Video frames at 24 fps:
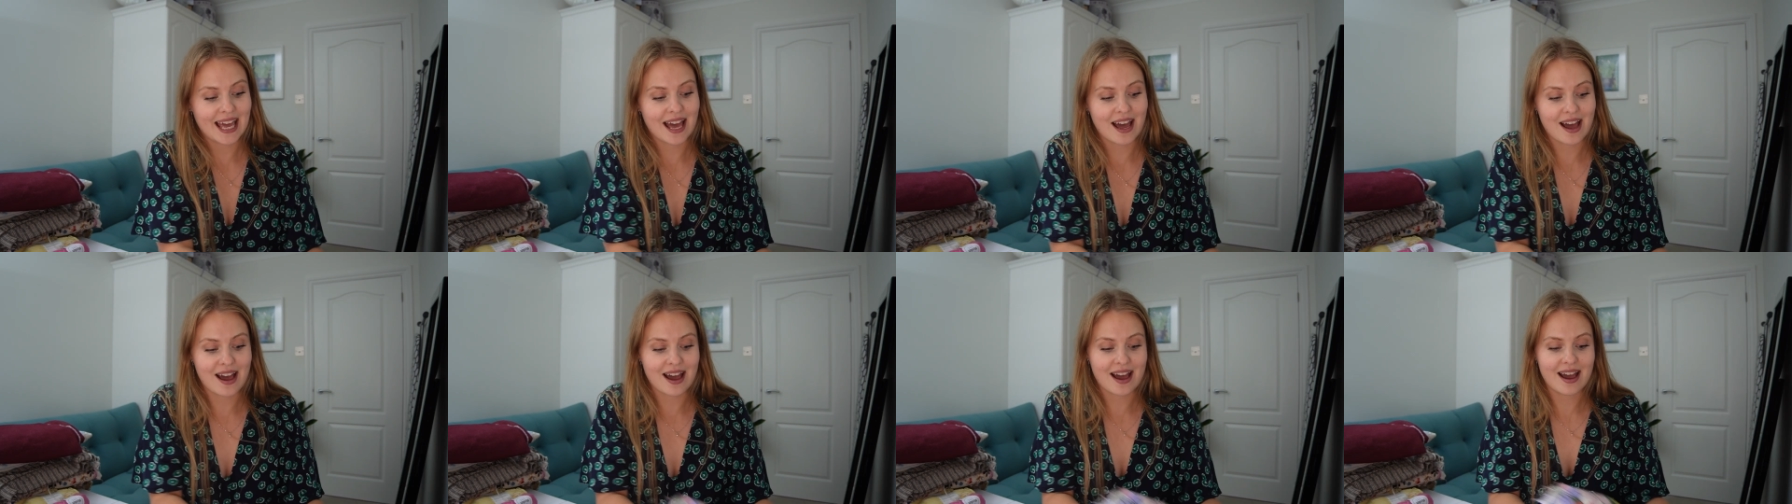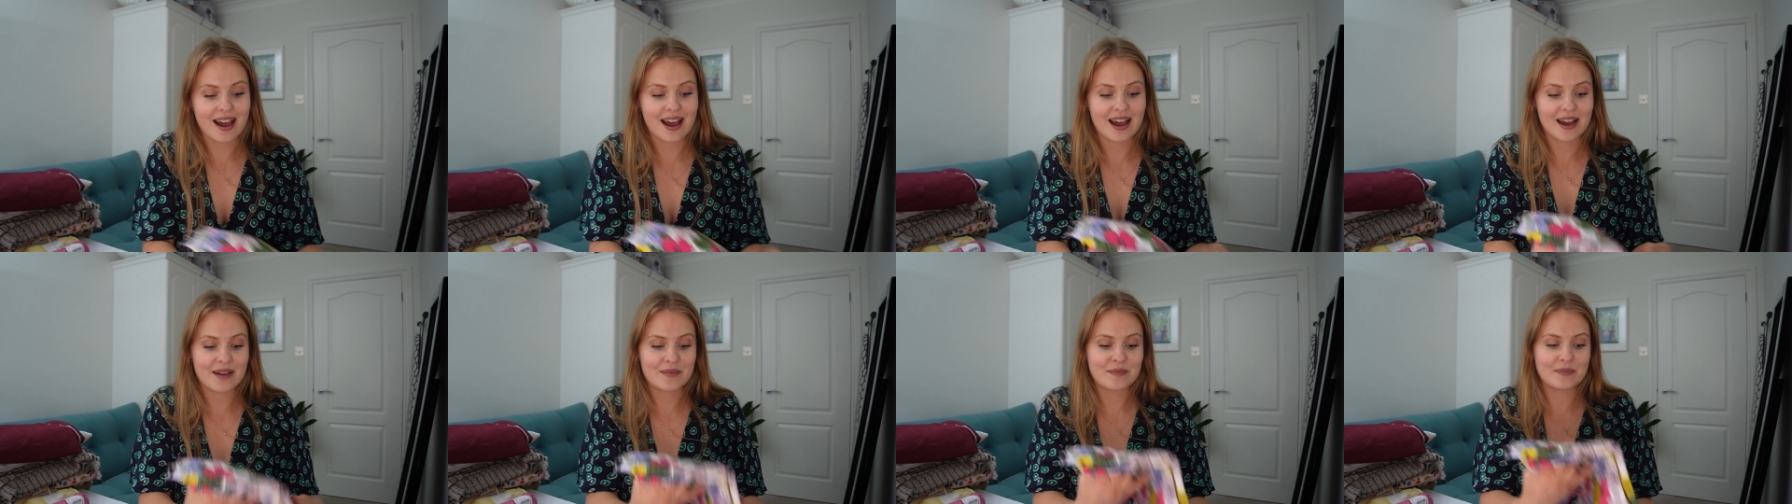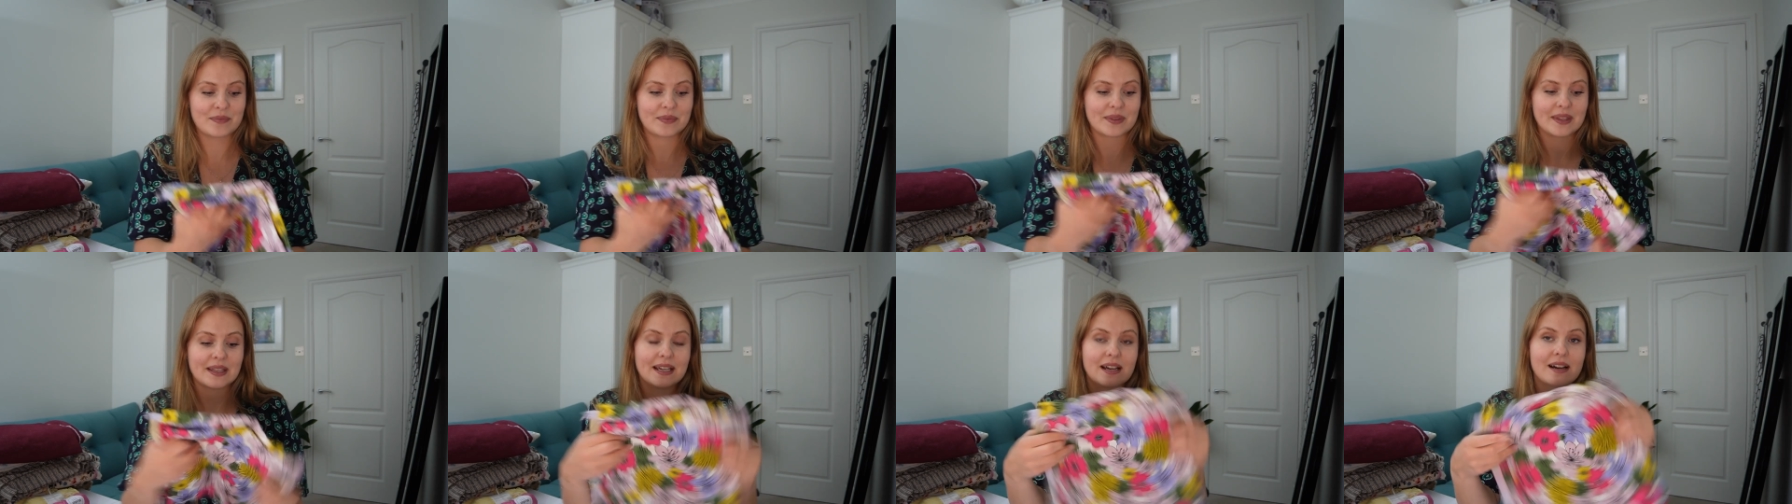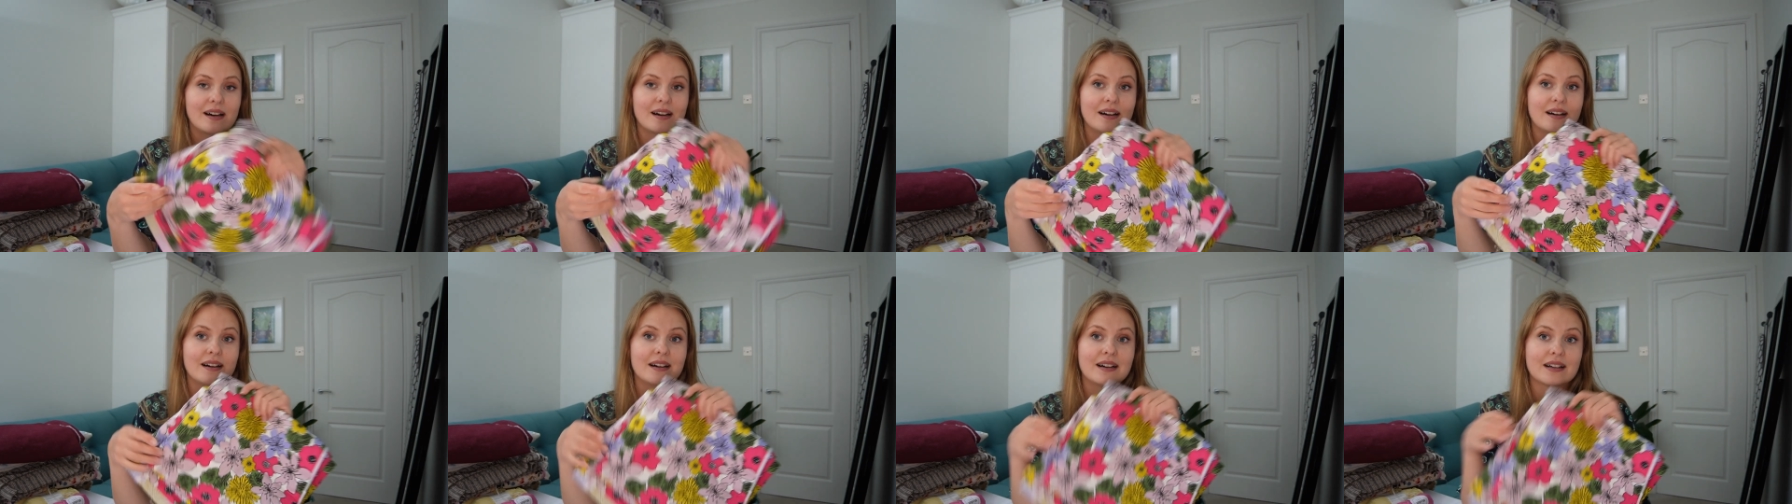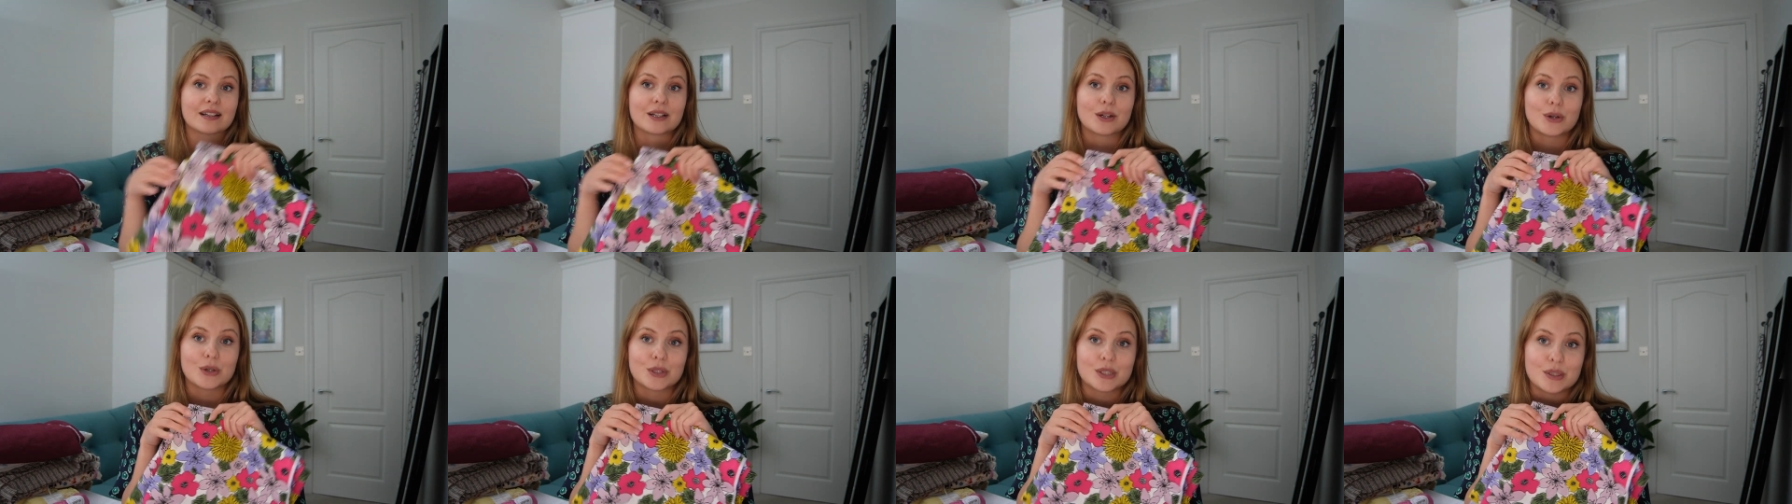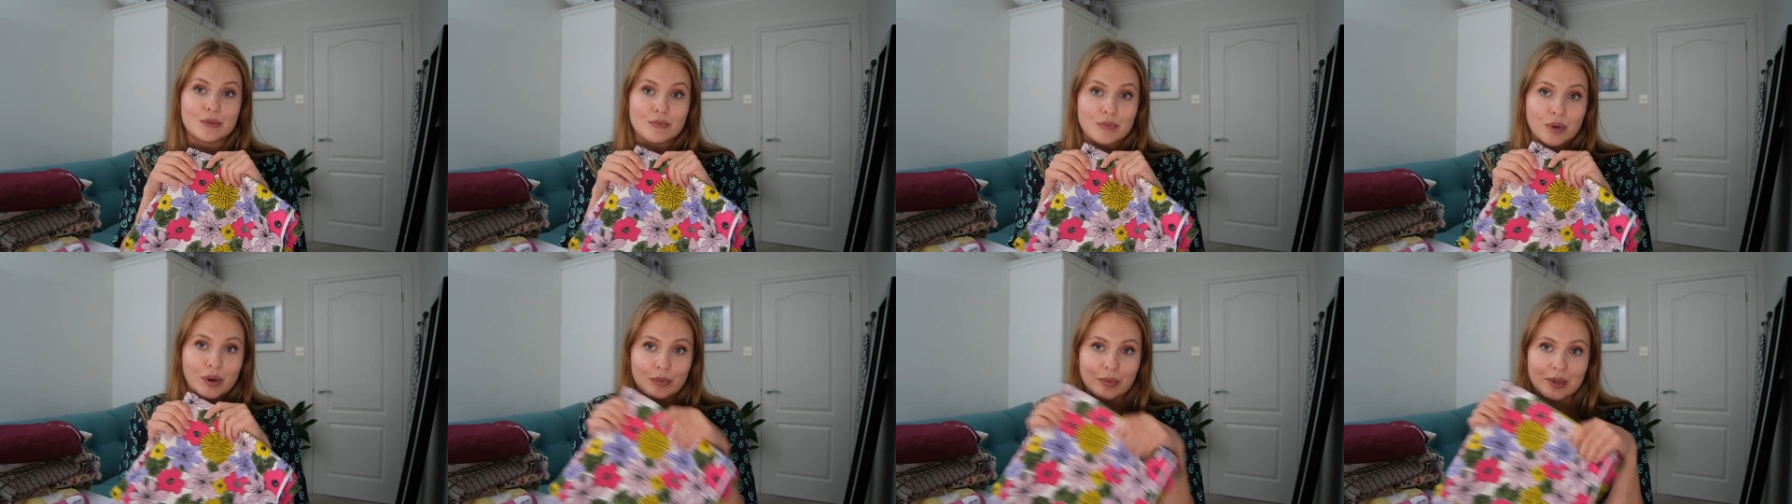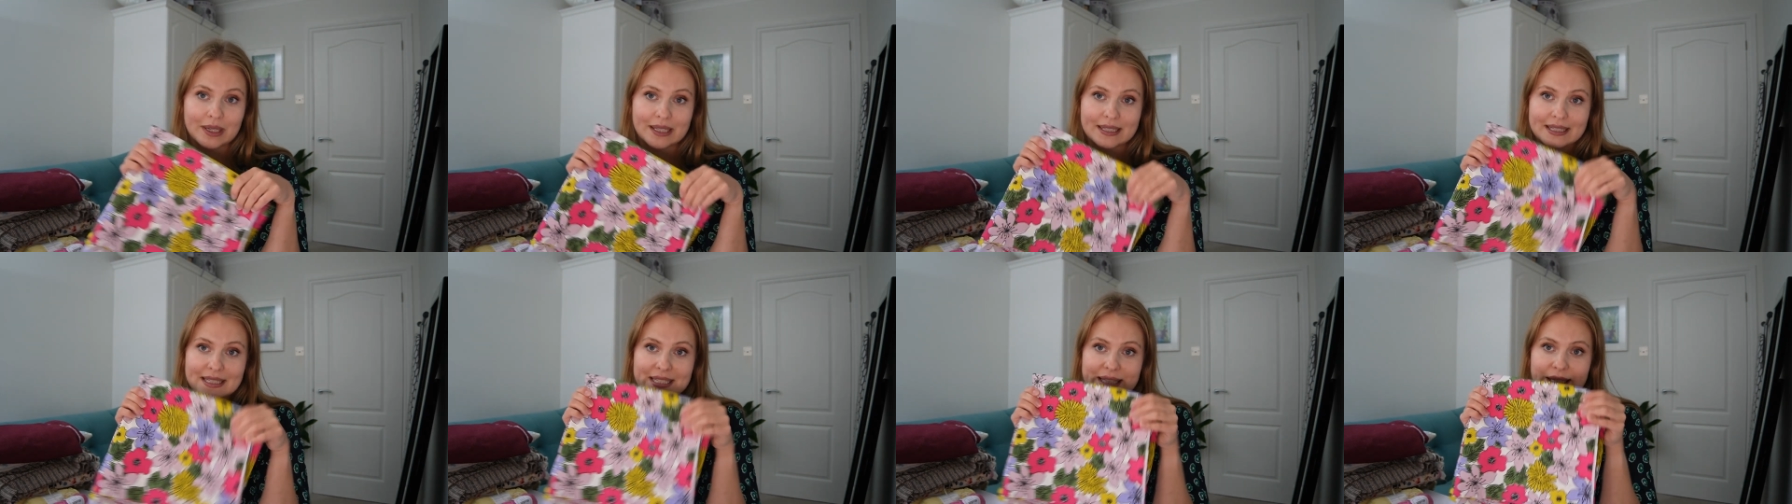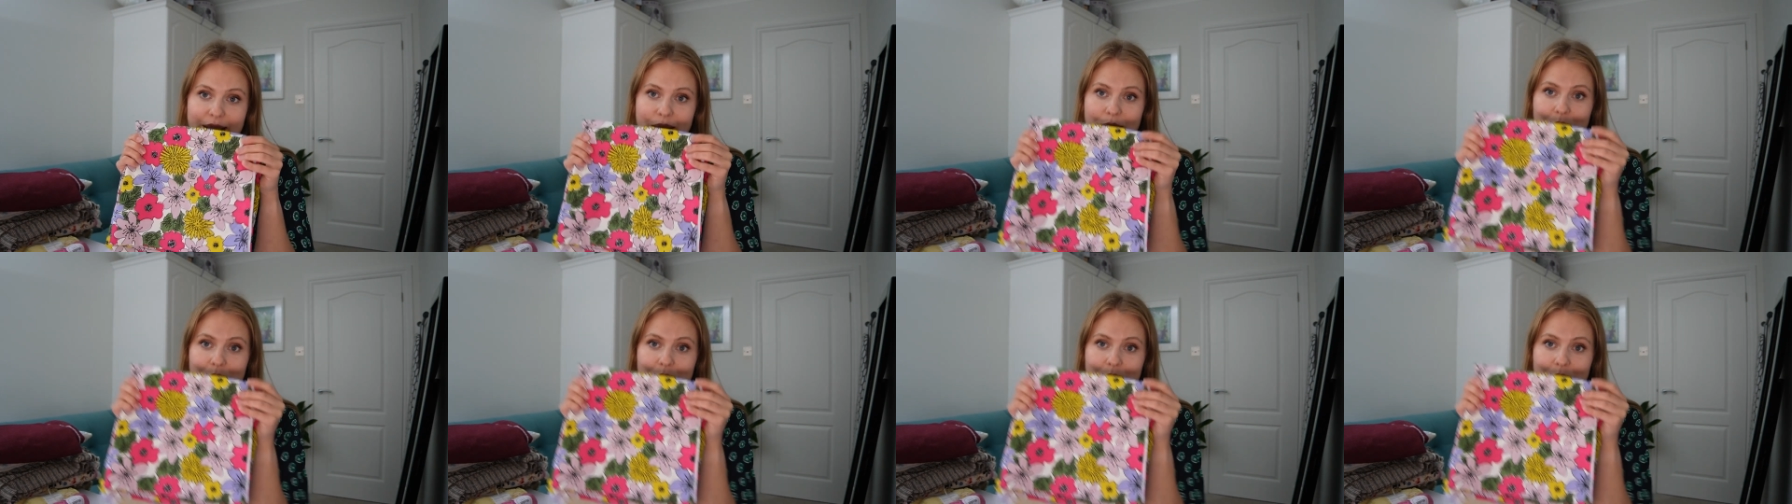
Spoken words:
are cotton poplins.